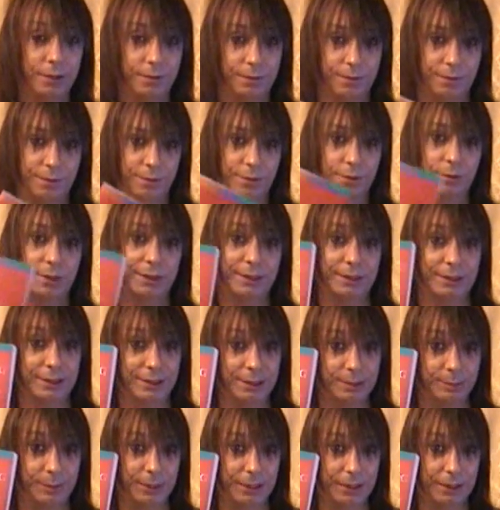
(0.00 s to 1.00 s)
The Right to
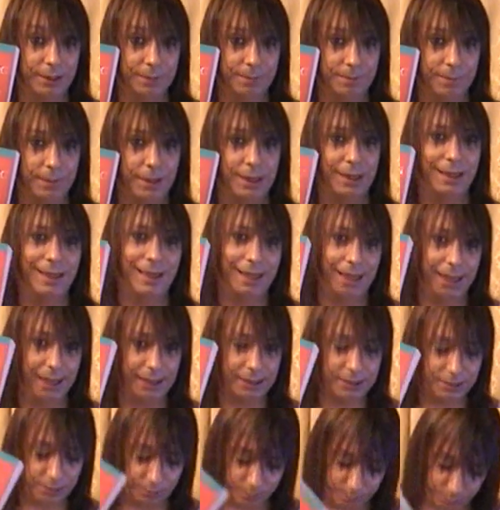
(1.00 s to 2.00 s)
Speak.
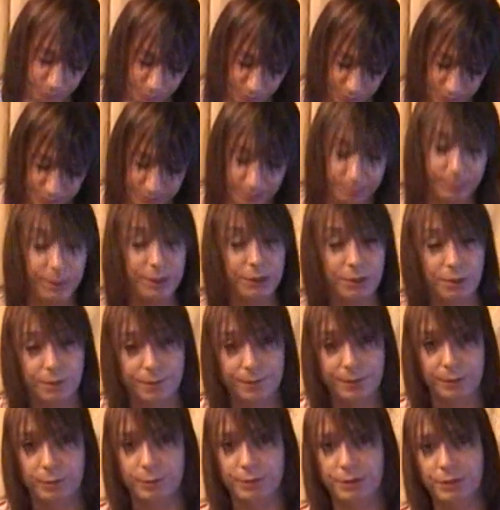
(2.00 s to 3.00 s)
Excellent book, especially
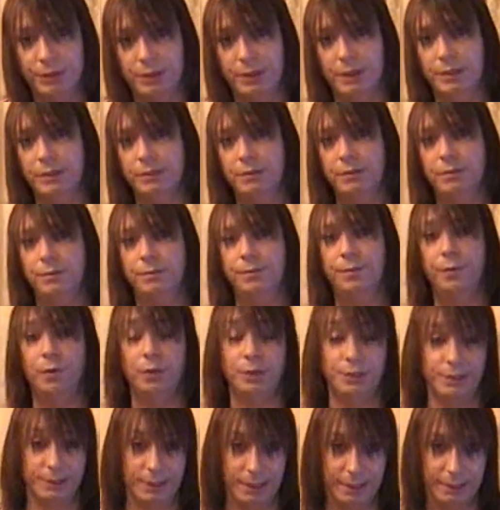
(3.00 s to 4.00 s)
if you want to get into
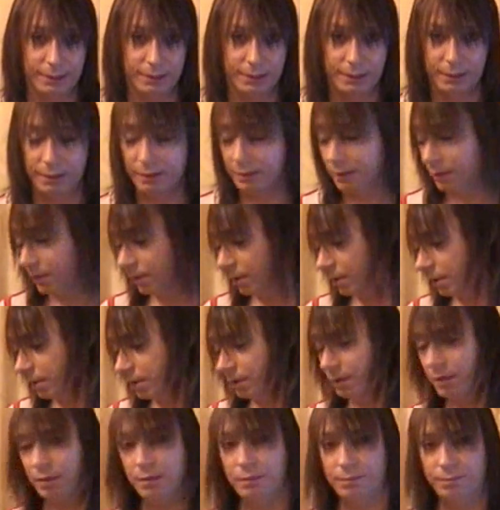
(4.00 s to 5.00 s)
voice acting,
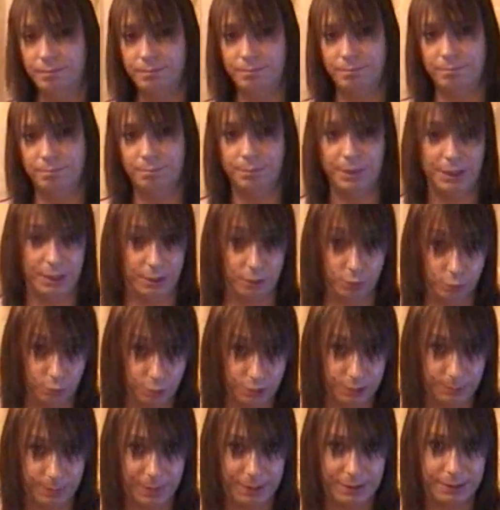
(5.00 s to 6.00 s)
being a
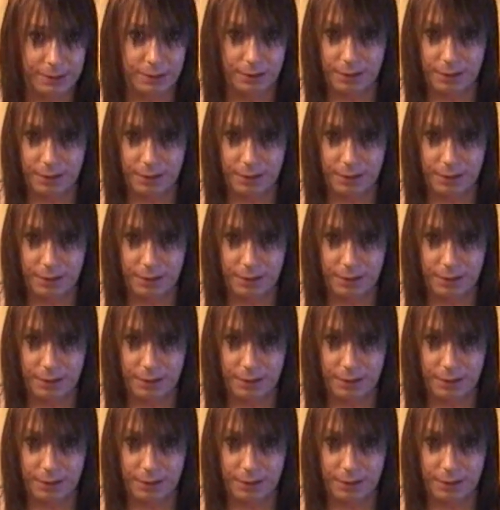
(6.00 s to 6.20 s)
Toastmaster,